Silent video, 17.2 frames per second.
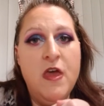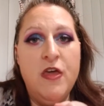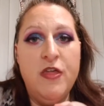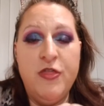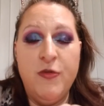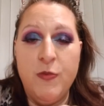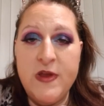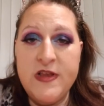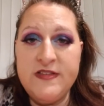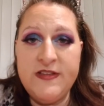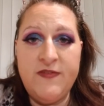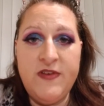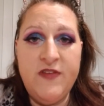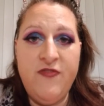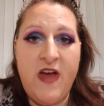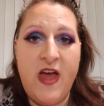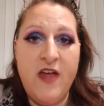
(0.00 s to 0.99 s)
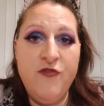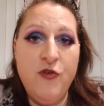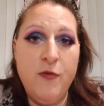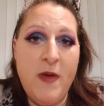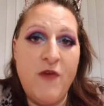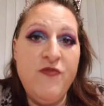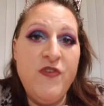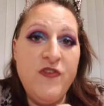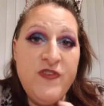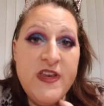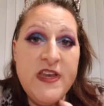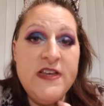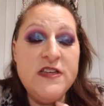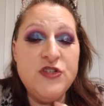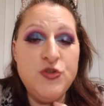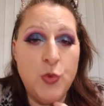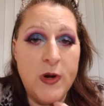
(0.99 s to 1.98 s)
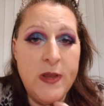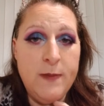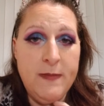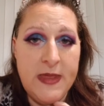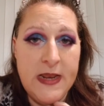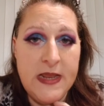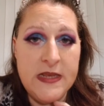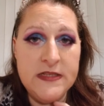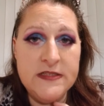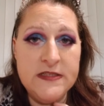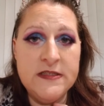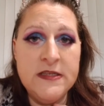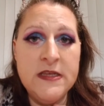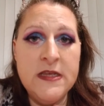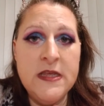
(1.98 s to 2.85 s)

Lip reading: 375 for about 15 to 20 minutes.